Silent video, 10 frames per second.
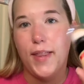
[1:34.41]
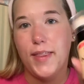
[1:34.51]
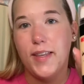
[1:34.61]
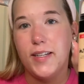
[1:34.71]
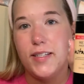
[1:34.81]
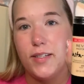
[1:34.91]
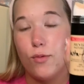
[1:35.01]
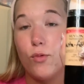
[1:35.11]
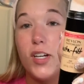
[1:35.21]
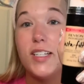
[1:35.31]
This
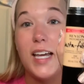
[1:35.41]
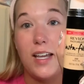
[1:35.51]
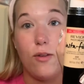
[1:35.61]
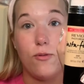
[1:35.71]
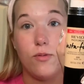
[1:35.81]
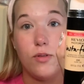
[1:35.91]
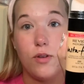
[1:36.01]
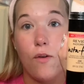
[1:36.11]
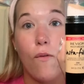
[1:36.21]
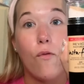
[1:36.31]
retails
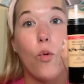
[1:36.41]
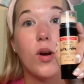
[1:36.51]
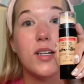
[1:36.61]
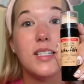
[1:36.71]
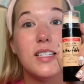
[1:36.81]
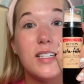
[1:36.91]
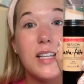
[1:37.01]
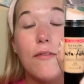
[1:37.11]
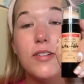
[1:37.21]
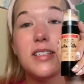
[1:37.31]
for
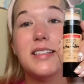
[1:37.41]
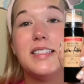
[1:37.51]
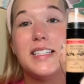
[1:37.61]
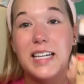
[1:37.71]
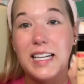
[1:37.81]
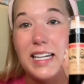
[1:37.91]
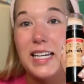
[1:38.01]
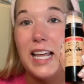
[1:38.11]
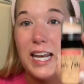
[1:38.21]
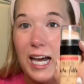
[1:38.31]

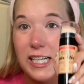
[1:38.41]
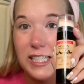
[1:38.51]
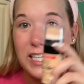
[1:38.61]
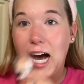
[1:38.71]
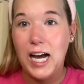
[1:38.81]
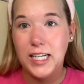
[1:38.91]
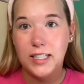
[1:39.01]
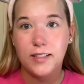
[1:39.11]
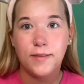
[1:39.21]
$17.99.